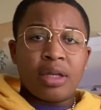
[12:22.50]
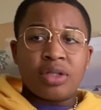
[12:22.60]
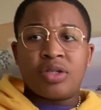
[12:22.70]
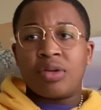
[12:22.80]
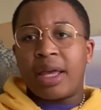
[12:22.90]

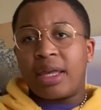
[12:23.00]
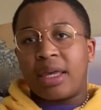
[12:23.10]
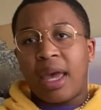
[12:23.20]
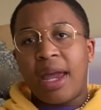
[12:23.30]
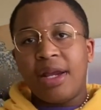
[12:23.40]
to like
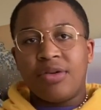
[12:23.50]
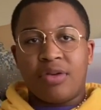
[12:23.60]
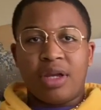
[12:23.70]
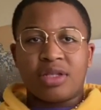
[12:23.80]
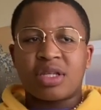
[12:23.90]
cane
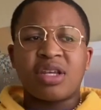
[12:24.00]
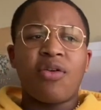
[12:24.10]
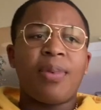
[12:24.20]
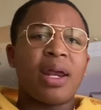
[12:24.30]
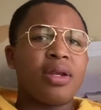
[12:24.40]
reeds because
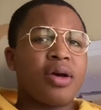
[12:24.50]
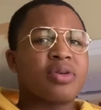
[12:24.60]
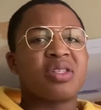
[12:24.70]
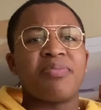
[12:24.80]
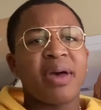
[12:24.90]
everybody knows
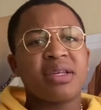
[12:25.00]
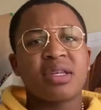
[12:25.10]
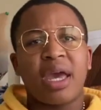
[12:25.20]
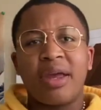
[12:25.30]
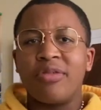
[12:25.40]
the best
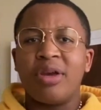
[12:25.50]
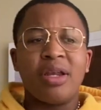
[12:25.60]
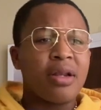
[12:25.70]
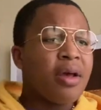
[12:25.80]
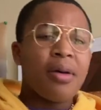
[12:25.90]
cane
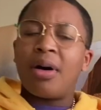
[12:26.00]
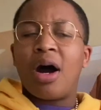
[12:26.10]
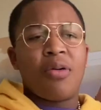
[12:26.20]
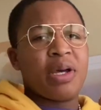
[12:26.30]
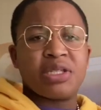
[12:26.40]
reed
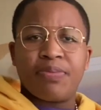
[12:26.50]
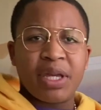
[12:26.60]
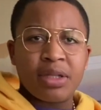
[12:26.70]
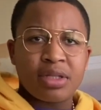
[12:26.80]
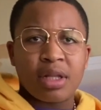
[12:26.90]
always
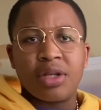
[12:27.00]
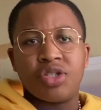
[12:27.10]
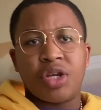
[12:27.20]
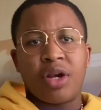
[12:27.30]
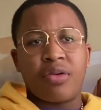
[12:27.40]
beats a
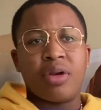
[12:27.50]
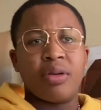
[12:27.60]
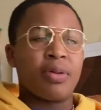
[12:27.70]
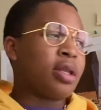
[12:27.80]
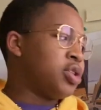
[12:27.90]
Leger reed,
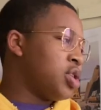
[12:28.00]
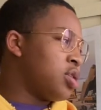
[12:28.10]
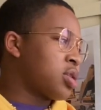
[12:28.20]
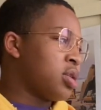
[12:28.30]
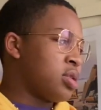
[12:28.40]
but Leger
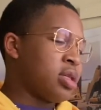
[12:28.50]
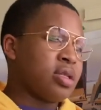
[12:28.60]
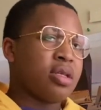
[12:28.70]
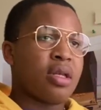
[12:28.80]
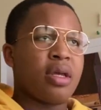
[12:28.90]
is
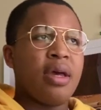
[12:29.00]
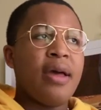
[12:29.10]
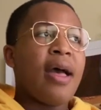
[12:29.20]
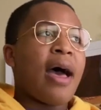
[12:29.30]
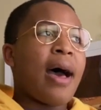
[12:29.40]
consistent.
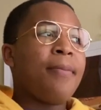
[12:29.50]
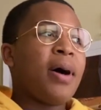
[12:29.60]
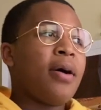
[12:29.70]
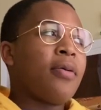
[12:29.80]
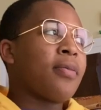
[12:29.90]
How
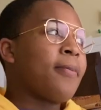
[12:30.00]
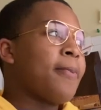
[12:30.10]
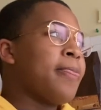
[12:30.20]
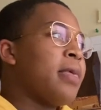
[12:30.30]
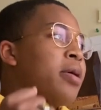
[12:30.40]
about
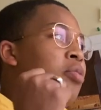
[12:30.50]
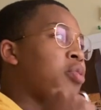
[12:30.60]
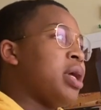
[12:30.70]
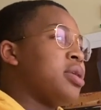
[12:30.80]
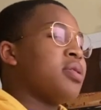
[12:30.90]

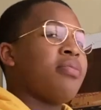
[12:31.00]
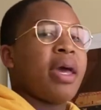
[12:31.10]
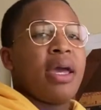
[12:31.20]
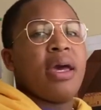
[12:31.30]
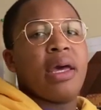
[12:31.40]
we
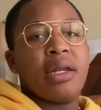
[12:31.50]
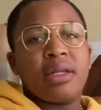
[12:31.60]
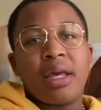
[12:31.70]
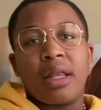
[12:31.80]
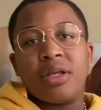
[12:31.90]
demand
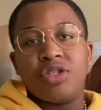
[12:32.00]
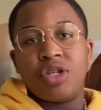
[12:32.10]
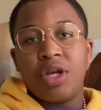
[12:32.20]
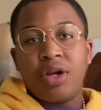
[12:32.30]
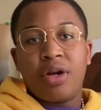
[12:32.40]
that
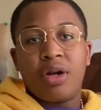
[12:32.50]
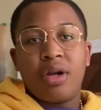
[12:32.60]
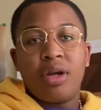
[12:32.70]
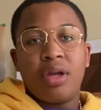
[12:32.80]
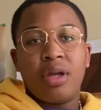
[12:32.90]
Leger
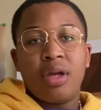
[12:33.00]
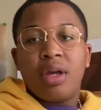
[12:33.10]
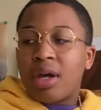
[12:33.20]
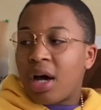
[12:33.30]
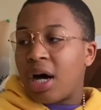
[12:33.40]

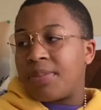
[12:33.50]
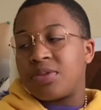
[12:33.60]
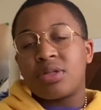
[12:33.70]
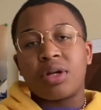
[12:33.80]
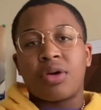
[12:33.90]

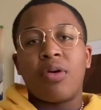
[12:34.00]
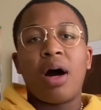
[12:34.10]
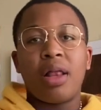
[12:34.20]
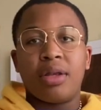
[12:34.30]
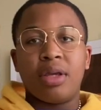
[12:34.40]
ups their
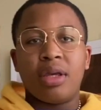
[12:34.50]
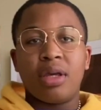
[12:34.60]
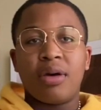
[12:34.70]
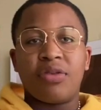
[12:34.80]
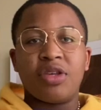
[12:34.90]
quality
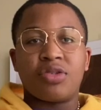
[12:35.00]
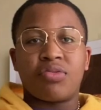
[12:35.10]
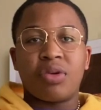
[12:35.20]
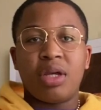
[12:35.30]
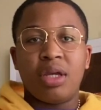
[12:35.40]
of these
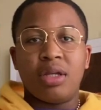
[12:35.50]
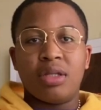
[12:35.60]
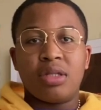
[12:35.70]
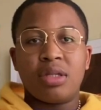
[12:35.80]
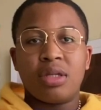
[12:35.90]
reeds?